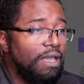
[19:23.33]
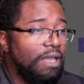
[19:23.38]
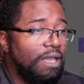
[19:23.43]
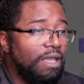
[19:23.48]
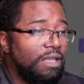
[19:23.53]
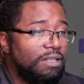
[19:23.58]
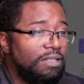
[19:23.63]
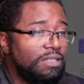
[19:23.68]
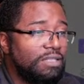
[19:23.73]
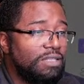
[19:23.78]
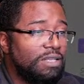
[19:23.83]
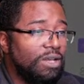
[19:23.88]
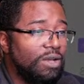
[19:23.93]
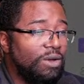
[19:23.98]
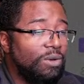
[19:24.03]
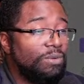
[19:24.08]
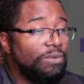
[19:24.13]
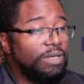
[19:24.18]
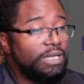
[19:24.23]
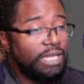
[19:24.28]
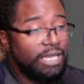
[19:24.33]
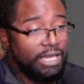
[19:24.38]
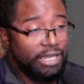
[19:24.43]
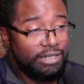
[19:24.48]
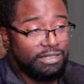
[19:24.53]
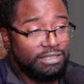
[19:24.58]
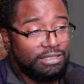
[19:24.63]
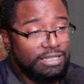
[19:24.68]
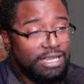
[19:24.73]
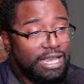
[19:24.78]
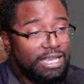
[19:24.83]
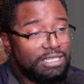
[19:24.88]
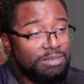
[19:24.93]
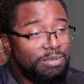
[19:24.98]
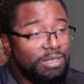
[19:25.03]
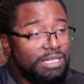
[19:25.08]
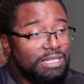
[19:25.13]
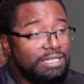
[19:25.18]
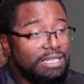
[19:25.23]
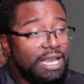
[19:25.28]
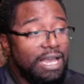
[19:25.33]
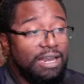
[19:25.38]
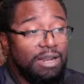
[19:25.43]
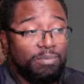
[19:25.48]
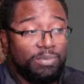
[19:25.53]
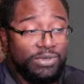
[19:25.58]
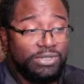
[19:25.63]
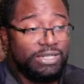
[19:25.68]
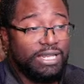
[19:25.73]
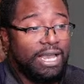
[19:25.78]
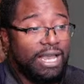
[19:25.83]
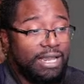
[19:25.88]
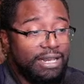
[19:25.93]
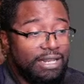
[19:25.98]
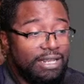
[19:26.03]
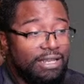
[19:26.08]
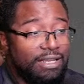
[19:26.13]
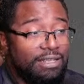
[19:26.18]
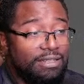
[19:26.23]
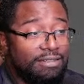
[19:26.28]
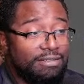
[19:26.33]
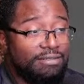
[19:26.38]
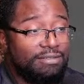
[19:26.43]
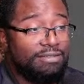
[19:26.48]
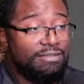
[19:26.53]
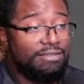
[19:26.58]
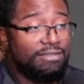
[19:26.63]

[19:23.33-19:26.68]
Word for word: And so again, it's asked me to sign up or sign in.